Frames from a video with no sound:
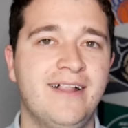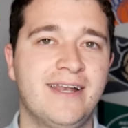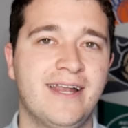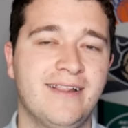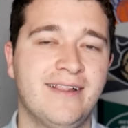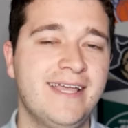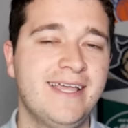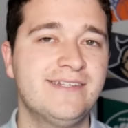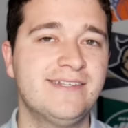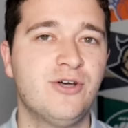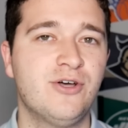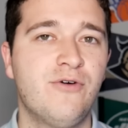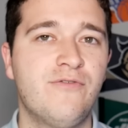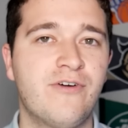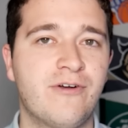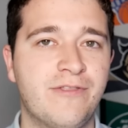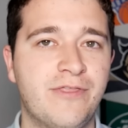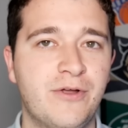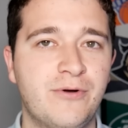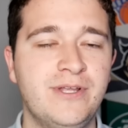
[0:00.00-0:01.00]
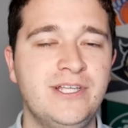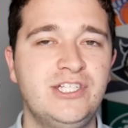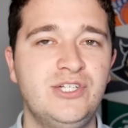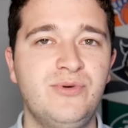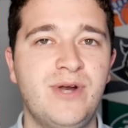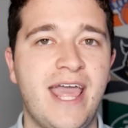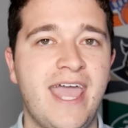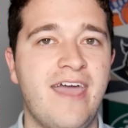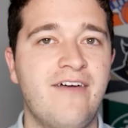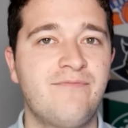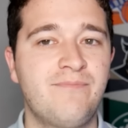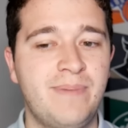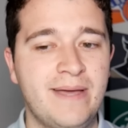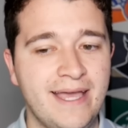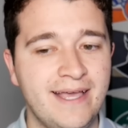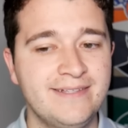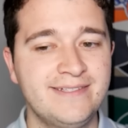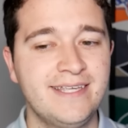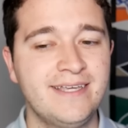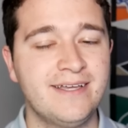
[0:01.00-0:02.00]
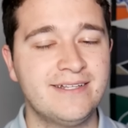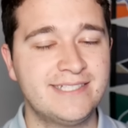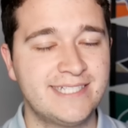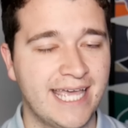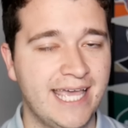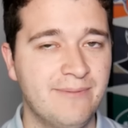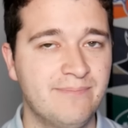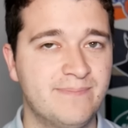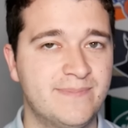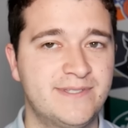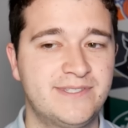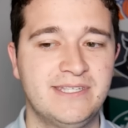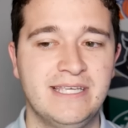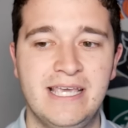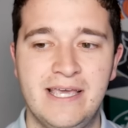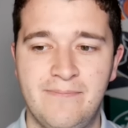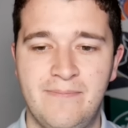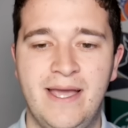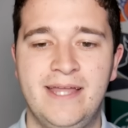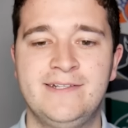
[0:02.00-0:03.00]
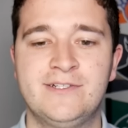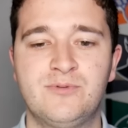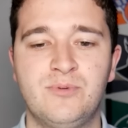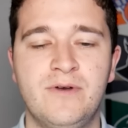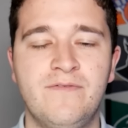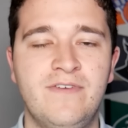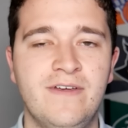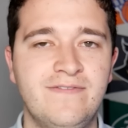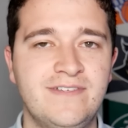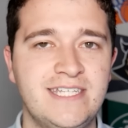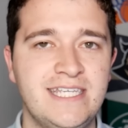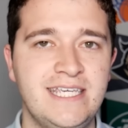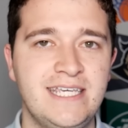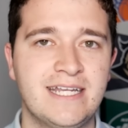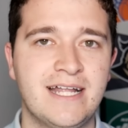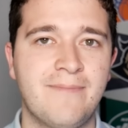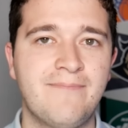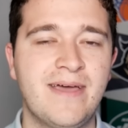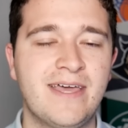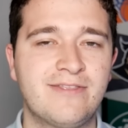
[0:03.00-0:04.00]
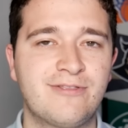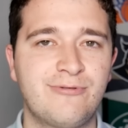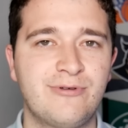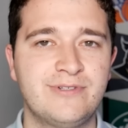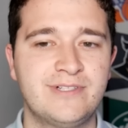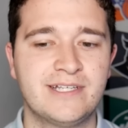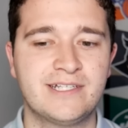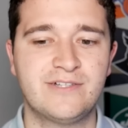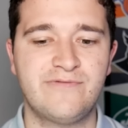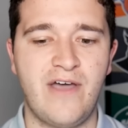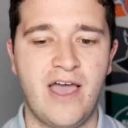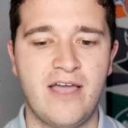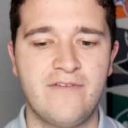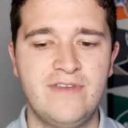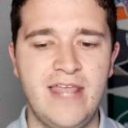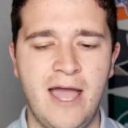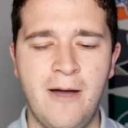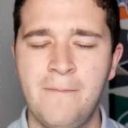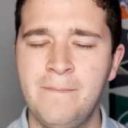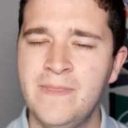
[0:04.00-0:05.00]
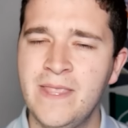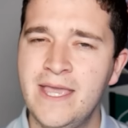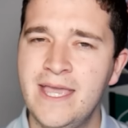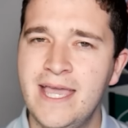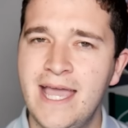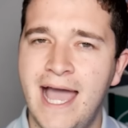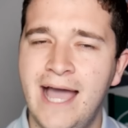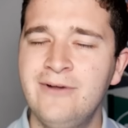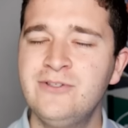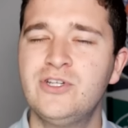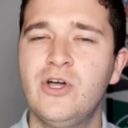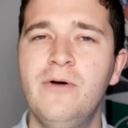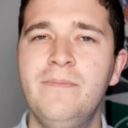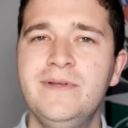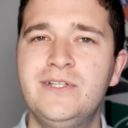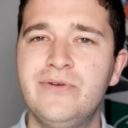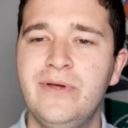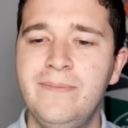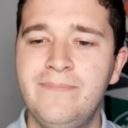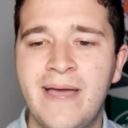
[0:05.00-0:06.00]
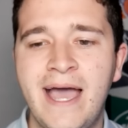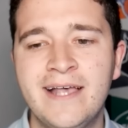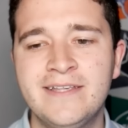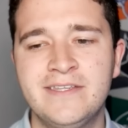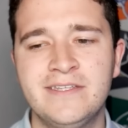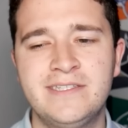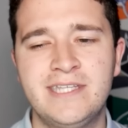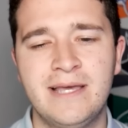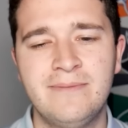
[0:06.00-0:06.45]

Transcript: Allen. I like his over 32.5 passing attempts. -115 on Bet365. Now, I was going between pass